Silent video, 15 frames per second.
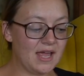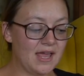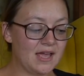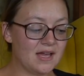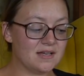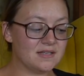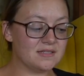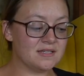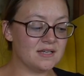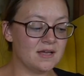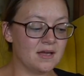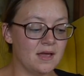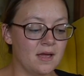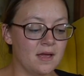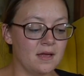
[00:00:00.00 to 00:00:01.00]
And
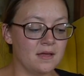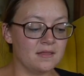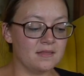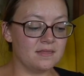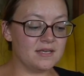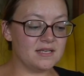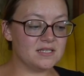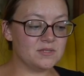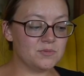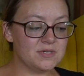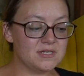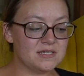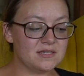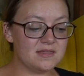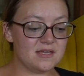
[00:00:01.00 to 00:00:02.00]
this
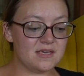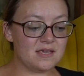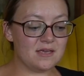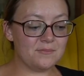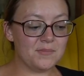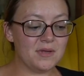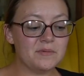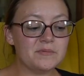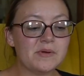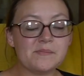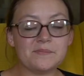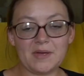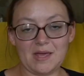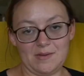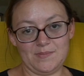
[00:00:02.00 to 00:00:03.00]
was the
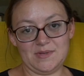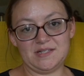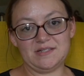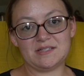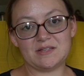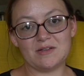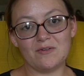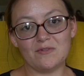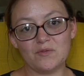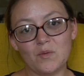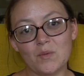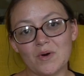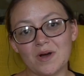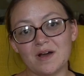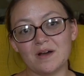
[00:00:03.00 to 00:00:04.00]
minimum payments
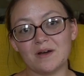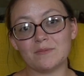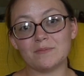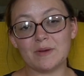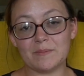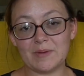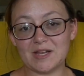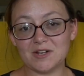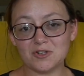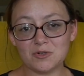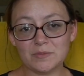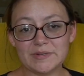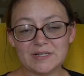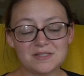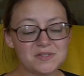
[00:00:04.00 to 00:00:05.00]
for my
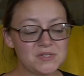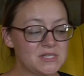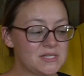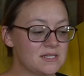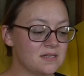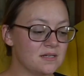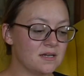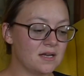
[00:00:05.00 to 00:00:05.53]
medical bills.